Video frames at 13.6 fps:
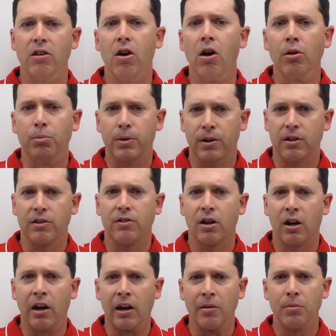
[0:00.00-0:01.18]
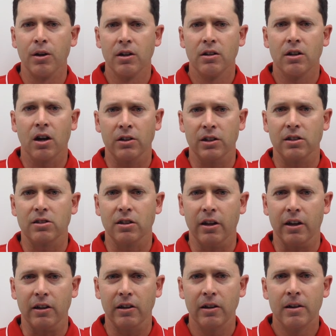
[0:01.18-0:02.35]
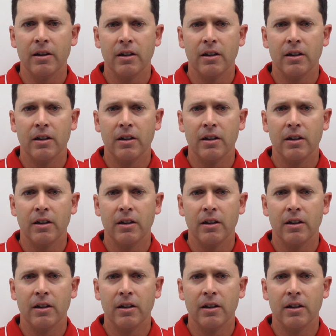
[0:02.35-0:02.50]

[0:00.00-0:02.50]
long period of time on this leg.